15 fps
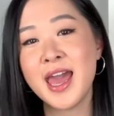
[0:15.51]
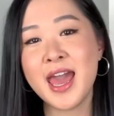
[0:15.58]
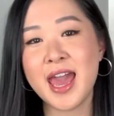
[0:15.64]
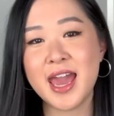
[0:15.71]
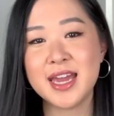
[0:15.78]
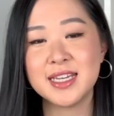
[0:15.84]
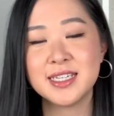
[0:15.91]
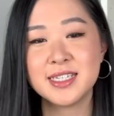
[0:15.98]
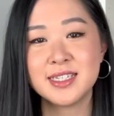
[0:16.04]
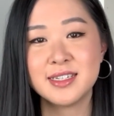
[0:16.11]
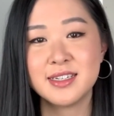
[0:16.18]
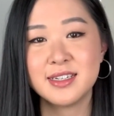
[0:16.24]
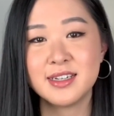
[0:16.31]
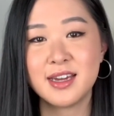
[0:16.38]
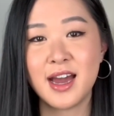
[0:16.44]
And
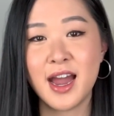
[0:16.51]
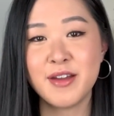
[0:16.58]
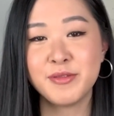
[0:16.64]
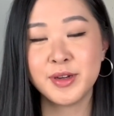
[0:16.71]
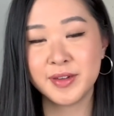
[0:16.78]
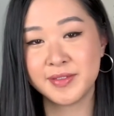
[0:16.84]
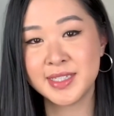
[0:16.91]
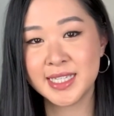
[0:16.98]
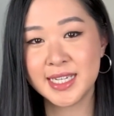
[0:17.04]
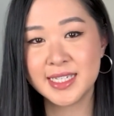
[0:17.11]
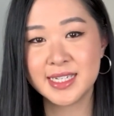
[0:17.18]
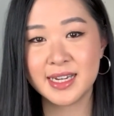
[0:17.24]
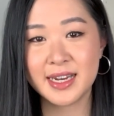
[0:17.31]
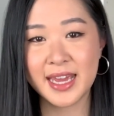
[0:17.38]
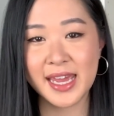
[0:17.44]
I've previously
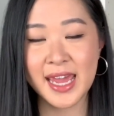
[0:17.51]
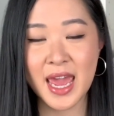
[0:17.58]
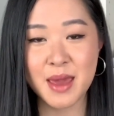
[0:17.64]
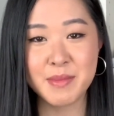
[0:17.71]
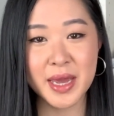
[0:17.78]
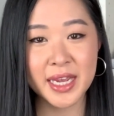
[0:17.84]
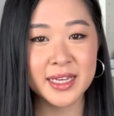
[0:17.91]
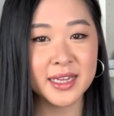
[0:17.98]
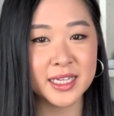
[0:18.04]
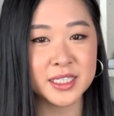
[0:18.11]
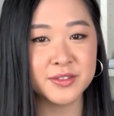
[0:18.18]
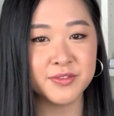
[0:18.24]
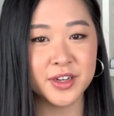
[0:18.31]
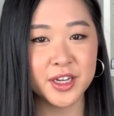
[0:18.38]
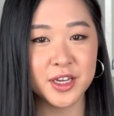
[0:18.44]
done a handbag
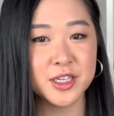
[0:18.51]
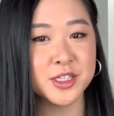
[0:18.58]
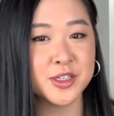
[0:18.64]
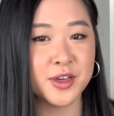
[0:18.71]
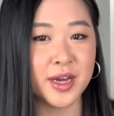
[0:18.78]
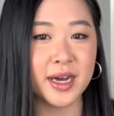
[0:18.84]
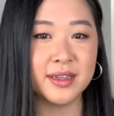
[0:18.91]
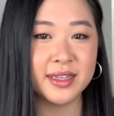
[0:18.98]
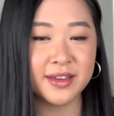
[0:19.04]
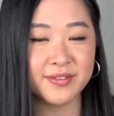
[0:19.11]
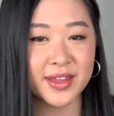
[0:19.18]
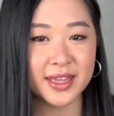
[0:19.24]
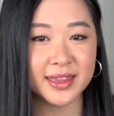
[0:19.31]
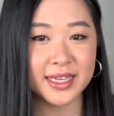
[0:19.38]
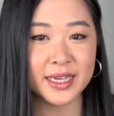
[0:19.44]
collection video, so I'll leave
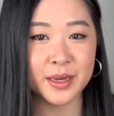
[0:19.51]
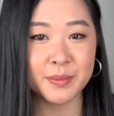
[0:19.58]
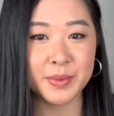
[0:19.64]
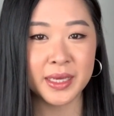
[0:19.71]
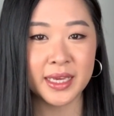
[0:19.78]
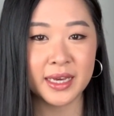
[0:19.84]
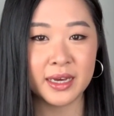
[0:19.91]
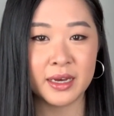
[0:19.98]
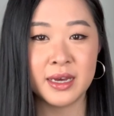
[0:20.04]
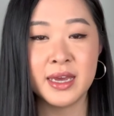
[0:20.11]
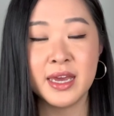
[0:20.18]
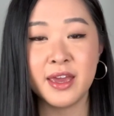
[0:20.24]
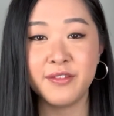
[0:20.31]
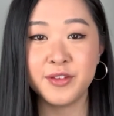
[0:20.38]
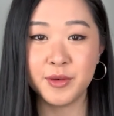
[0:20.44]
that link up here
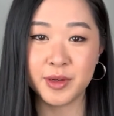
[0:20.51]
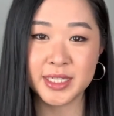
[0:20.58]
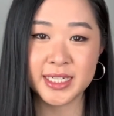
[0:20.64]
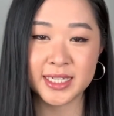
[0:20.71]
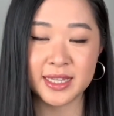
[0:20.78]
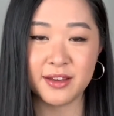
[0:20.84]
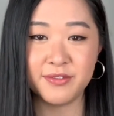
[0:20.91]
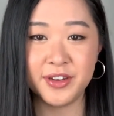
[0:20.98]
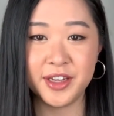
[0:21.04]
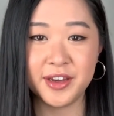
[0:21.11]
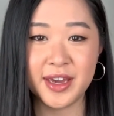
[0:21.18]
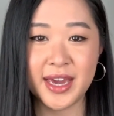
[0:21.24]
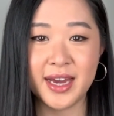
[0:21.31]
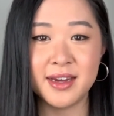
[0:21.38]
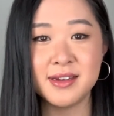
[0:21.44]
if you want to check that
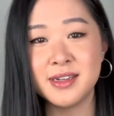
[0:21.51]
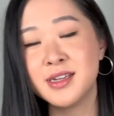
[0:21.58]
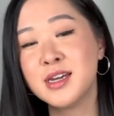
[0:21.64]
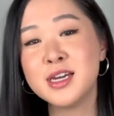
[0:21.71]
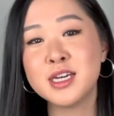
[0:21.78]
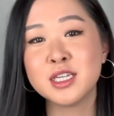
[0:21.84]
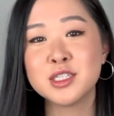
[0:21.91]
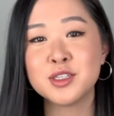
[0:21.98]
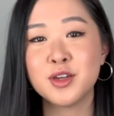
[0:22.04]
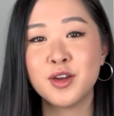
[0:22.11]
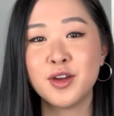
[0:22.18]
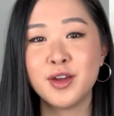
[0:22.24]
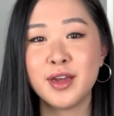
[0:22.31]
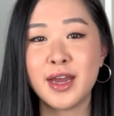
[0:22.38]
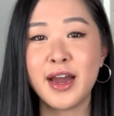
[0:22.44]
video out.
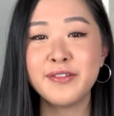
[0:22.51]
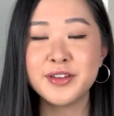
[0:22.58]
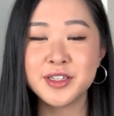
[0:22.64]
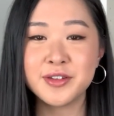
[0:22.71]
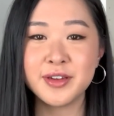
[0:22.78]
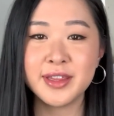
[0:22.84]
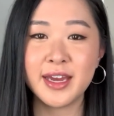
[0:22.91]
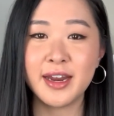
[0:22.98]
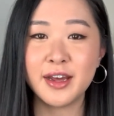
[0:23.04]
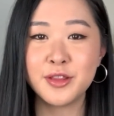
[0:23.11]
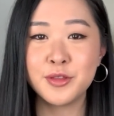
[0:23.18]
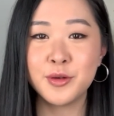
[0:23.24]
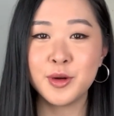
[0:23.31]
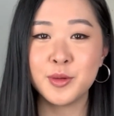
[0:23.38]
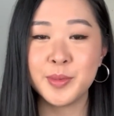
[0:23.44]
So after doing that, I
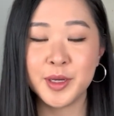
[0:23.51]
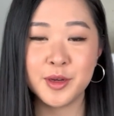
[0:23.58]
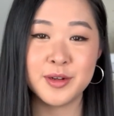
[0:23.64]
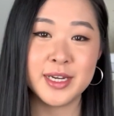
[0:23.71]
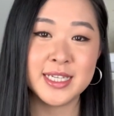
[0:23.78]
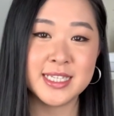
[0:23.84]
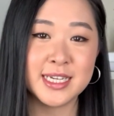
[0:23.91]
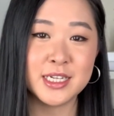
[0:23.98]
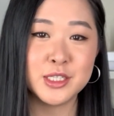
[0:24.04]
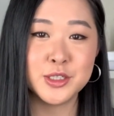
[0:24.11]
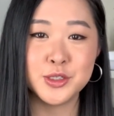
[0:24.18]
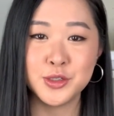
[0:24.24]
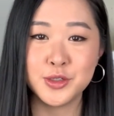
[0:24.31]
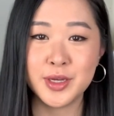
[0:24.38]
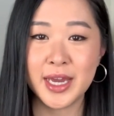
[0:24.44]
thought it would be a good idea to
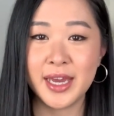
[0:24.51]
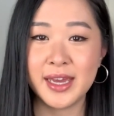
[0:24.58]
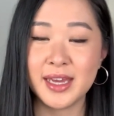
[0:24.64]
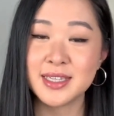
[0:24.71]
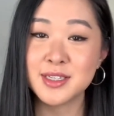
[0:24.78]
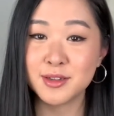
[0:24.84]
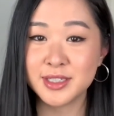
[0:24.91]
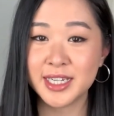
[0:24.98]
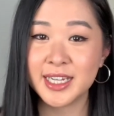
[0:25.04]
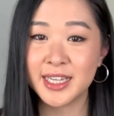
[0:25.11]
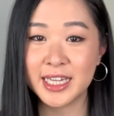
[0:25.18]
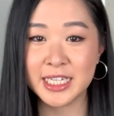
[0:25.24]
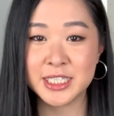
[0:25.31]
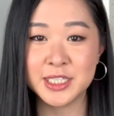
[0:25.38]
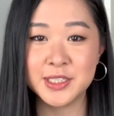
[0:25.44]
do a SLG
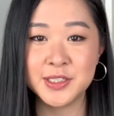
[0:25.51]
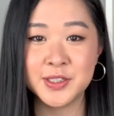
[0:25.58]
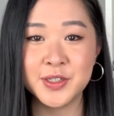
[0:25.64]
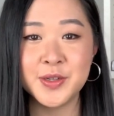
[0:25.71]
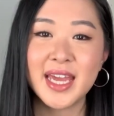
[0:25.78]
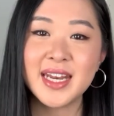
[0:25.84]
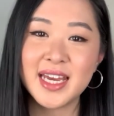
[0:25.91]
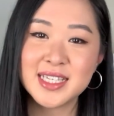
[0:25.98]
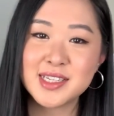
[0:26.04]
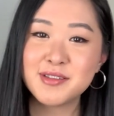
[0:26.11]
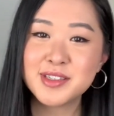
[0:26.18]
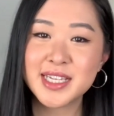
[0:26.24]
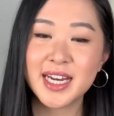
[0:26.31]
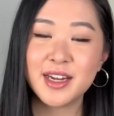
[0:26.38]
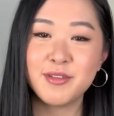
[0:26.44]
collection too. And as I
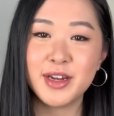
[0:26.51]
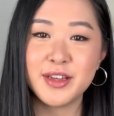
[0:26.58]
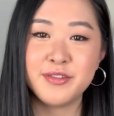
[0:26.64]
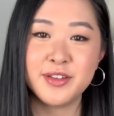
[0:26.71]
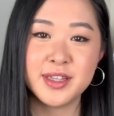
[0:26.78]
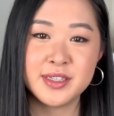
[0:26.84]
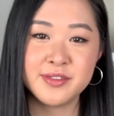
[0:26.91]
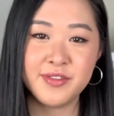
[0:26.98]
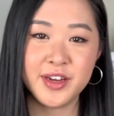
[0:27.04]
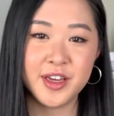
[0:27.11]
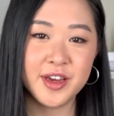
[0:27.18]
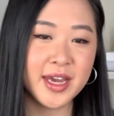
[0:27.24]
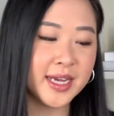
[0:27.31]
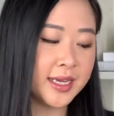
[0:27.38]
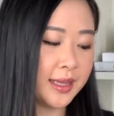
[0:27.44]
was getting ready for this
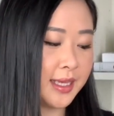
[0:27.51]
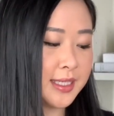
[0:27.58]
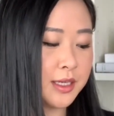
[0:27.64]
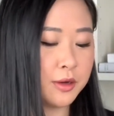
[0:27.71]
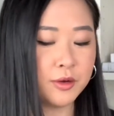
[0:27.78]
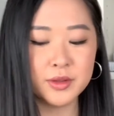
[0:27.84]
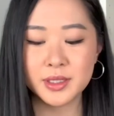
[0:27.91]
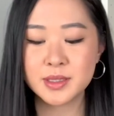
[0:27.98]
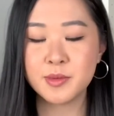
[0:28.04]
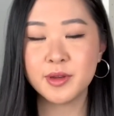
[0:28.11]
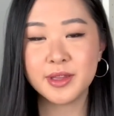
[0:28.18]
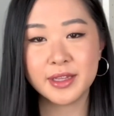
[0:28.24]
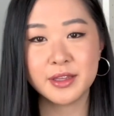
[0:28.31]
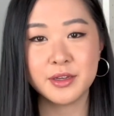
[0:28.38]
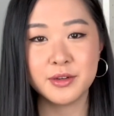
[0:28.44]
video and collecting all the small
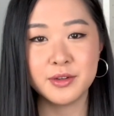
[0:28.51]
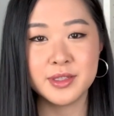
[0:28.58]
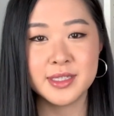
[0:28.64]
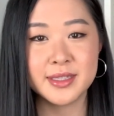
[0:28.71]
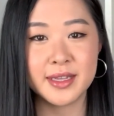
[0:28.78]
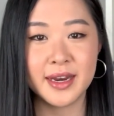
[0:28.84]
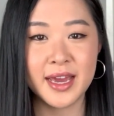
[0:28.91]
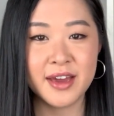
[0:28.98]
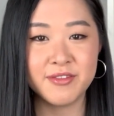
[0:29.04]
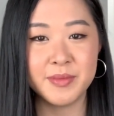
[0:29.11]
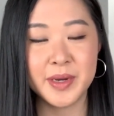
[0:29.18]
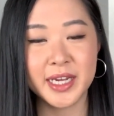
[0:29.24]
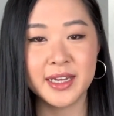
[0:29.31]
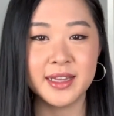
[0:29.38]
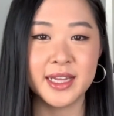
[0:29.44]
leather goods that I have in
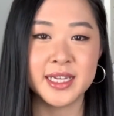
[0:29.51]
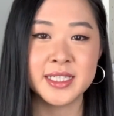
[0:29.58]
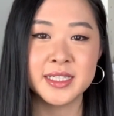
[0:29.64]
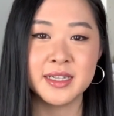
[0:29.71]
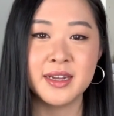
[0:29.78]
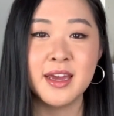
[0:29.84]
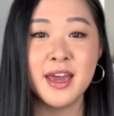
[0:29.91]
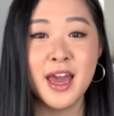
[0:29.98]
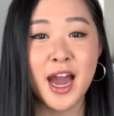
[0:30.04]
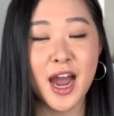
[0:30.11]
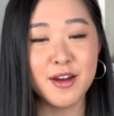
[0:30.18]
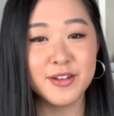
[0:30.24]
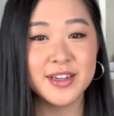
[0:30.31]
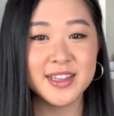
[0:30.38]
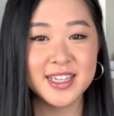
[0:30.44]
my collection, I
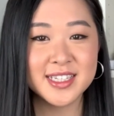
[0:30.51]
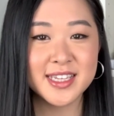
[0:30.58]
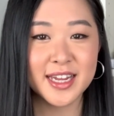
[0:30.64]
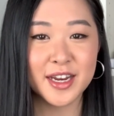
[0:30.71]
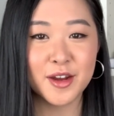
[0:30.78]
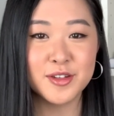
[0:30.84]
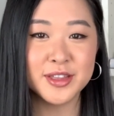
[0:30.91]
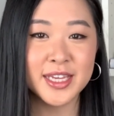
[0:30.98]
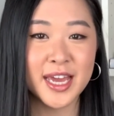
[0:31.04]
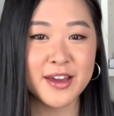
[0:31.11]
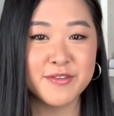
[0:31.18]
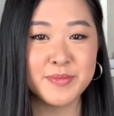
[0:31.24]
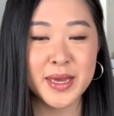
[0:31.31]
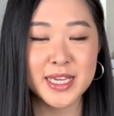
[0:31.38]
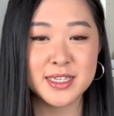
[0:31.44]
realized that I only
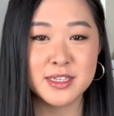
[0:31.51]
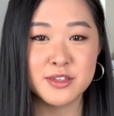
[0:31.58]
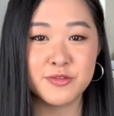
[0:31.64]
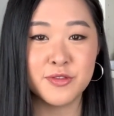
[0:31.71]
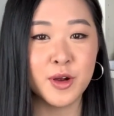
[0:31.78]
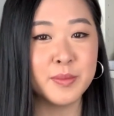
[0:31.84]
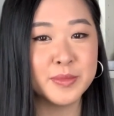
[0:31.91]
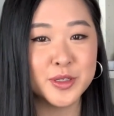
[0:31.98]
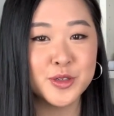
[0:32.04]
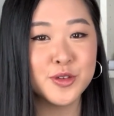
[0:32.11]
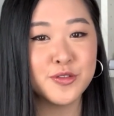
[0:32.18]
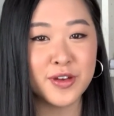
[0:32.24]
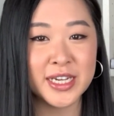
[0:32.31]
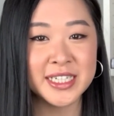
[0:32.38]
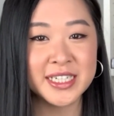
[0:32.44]
have pieces from two
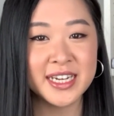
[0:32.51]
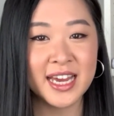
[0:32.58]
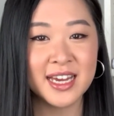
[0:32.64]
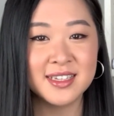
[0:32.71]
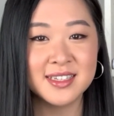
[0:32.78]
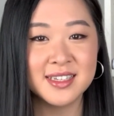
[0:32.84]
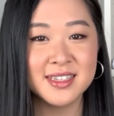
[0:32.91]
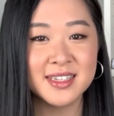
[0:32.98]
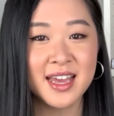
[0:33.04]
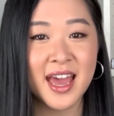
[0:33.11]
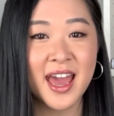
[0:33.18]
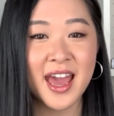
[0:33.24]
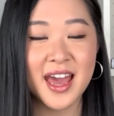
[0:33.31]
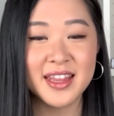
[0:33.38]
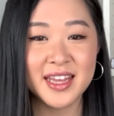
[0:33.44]
fashion houses,
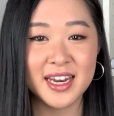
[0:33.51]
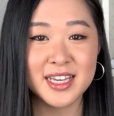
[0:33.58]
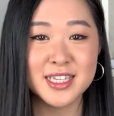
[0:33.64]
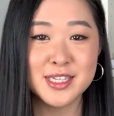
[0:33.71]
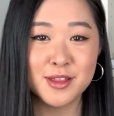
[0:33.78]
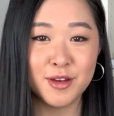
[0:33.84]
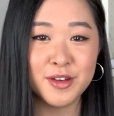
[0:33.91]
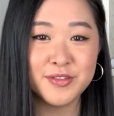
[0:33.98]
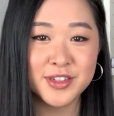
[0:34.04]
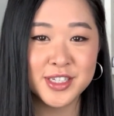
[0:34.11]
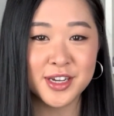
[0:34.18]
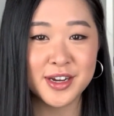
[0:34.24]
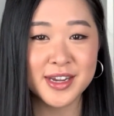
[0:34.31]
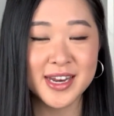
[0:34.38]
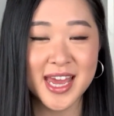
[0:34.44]
and that is Louis
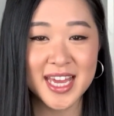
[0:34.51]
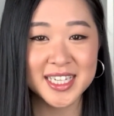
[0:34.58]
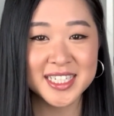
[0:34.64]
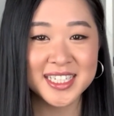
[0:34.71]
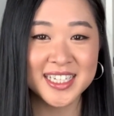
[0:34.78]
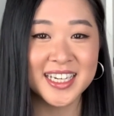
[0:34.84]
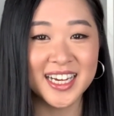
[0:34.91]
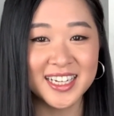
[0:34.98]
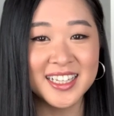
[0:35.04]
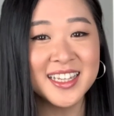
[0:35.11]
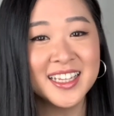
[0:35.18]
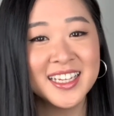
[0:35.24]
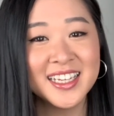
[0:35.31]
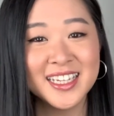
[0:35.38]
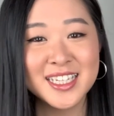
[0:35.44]
Vuitton and Chanel.
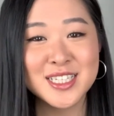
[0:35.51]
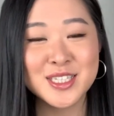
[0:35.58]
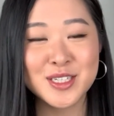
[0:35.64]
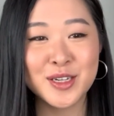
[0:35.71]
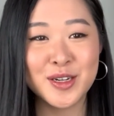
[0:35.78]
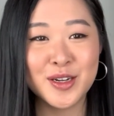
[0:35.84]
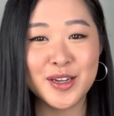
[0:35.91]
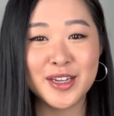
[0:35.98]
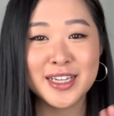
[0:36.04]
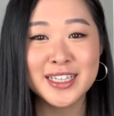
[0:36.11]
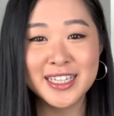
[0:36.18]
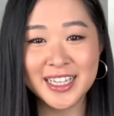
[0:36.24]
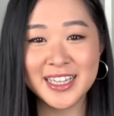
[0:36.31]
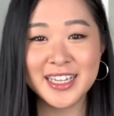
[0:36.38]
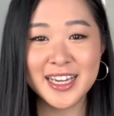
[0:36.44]
So
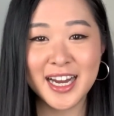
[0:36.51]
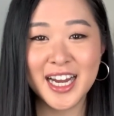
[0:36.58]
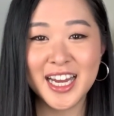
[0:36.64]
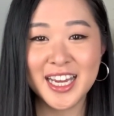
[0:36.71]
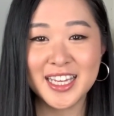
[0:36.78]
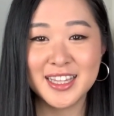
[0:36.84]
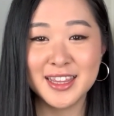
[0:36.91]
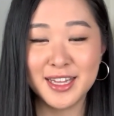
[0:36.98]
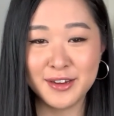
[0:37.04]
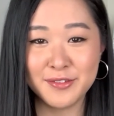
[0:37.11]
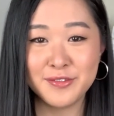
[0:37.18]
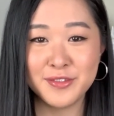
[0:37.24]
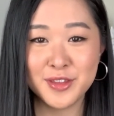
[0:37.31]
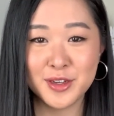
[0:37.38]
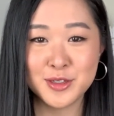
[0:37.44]
clearly I
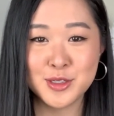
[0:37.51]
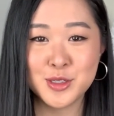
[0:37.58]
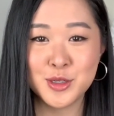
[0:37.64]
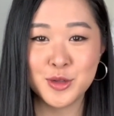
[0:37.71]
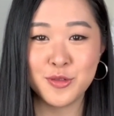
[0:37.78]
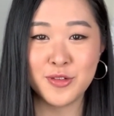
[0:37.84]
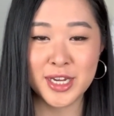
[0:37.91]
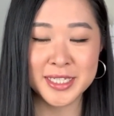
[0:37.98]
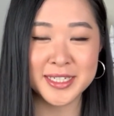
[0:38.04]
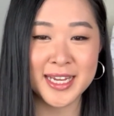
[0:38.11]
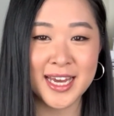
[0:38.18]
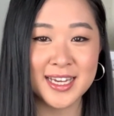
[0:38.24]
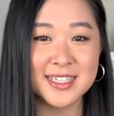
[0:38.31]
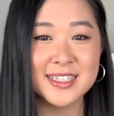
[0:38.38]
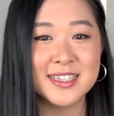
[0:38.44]
love those two fashion
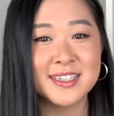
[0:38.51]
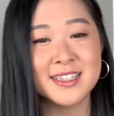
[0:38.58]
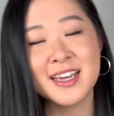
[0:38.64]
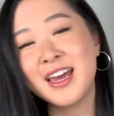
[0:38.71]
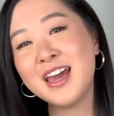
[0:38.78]
houses.